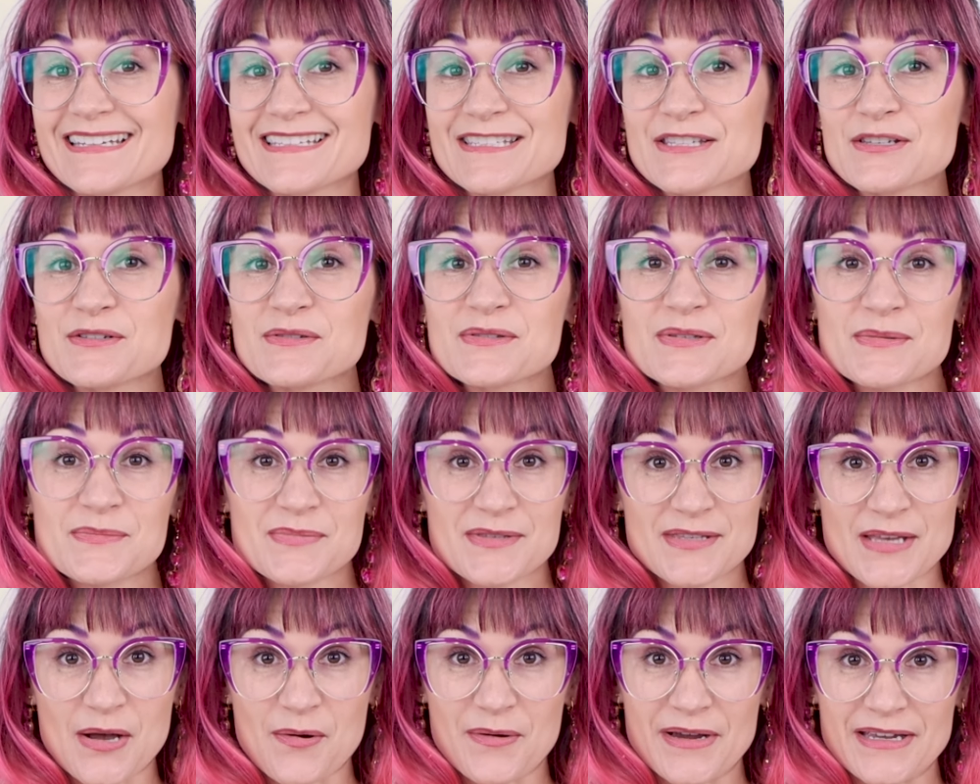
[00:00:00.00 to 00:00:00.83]
into some
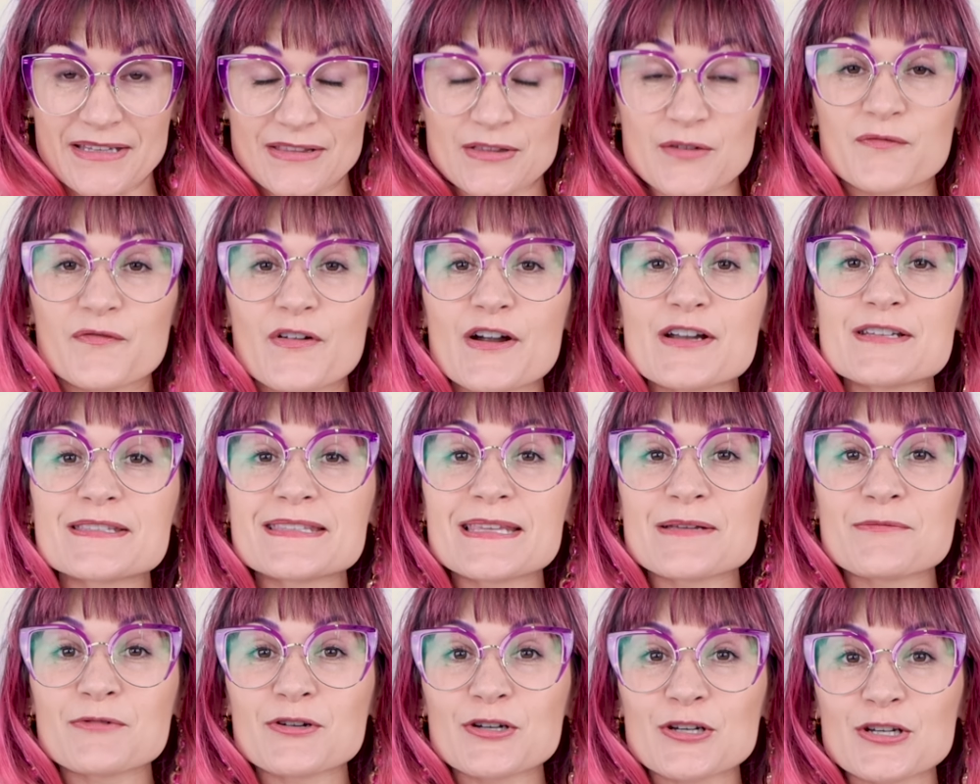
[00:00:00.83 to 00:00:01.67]
sewing. The first
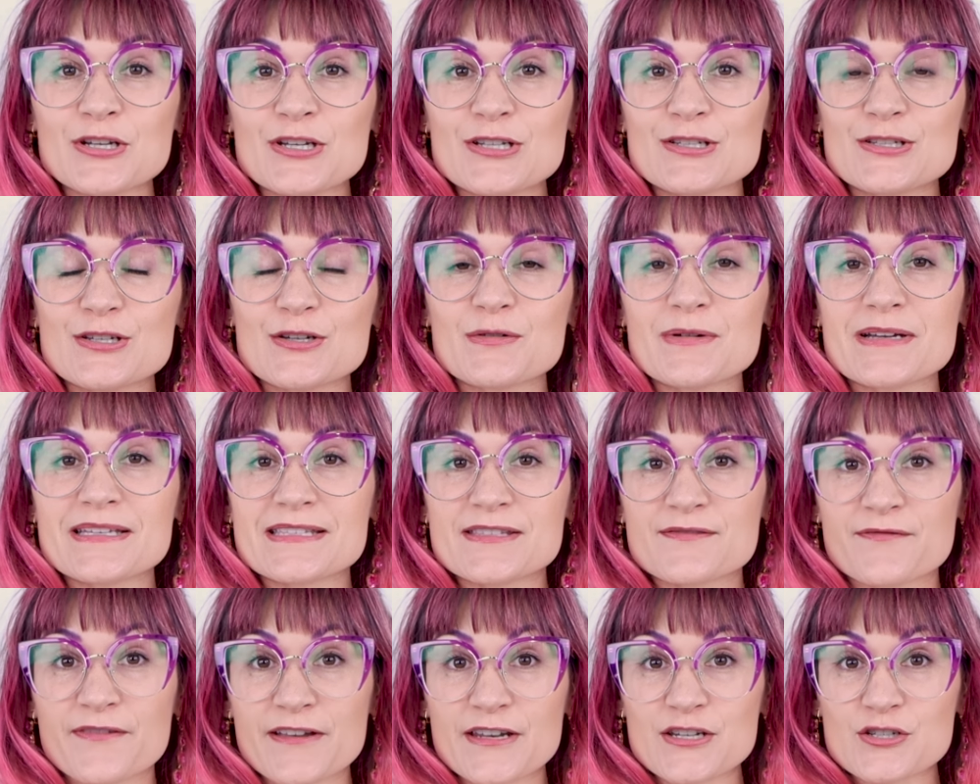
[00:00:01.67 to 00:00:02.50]
thing we're going to do
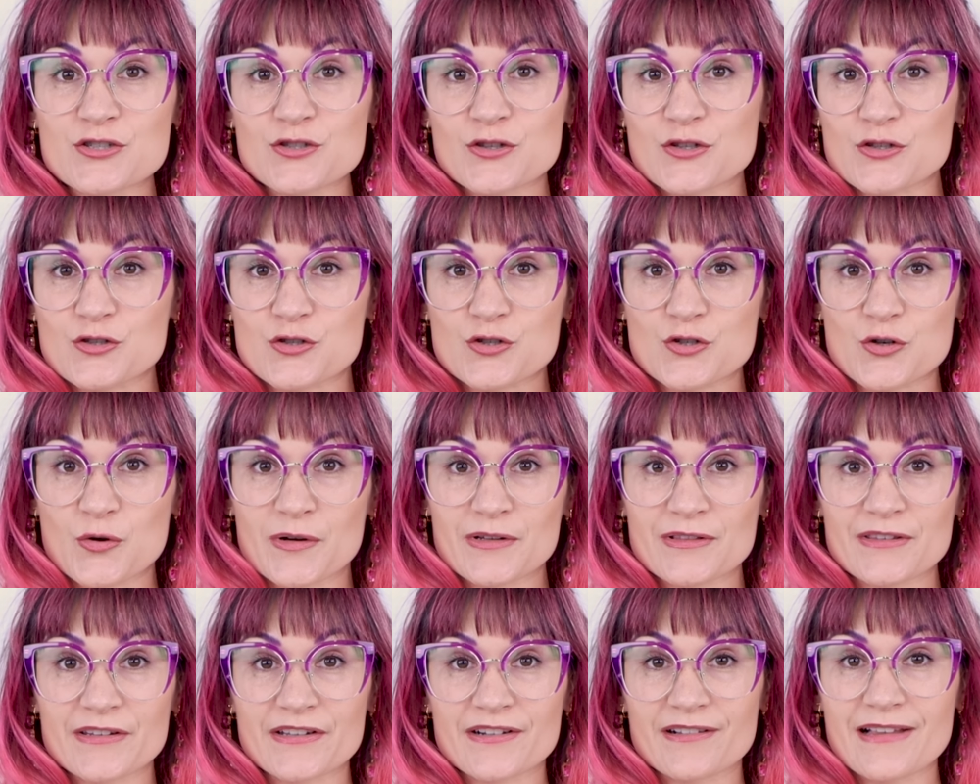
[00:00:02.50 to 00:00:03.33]
is finish the
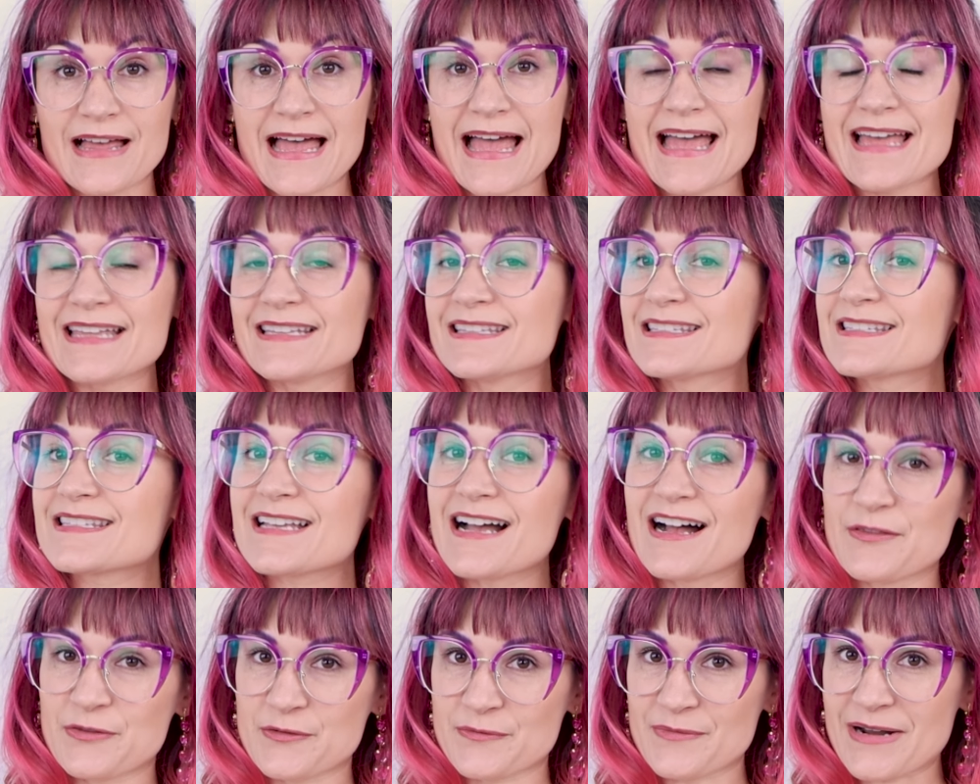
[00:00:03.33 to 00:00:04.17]
short little ends
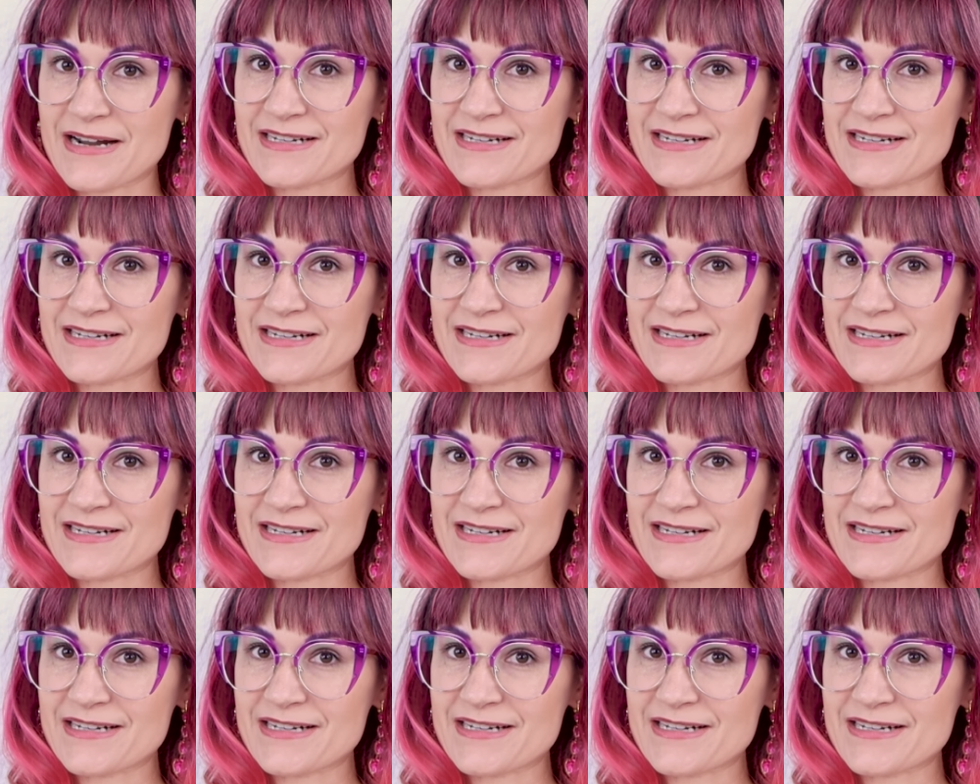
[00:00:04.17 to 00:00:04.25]
on the